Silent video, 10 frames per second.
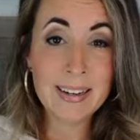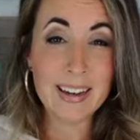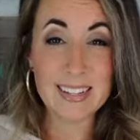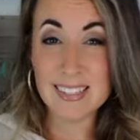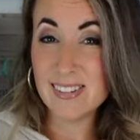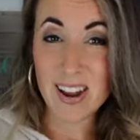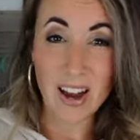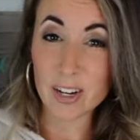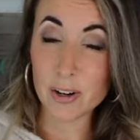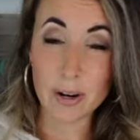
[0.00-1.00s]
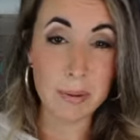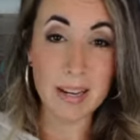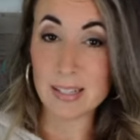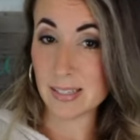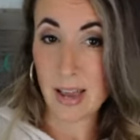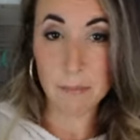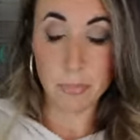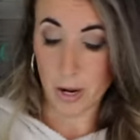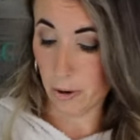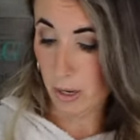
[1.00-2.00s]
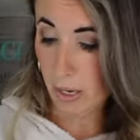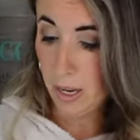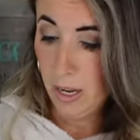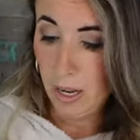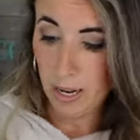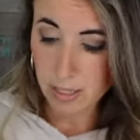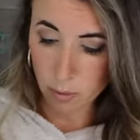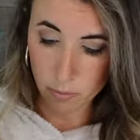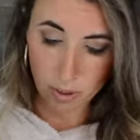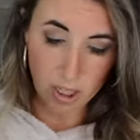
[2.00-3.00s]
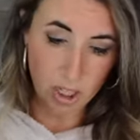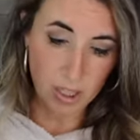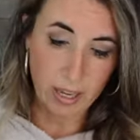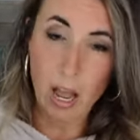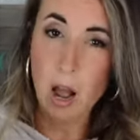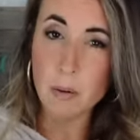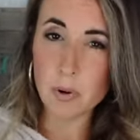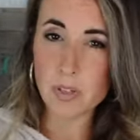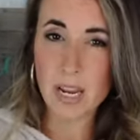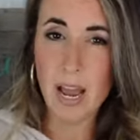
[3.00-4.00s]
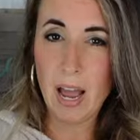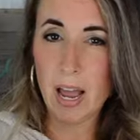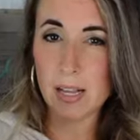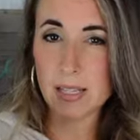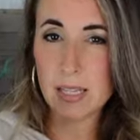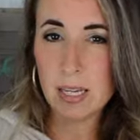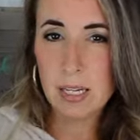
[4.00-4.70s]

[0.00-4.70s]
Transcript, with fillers: It's not creamy. It's not buttery. It's a really good, like almost has,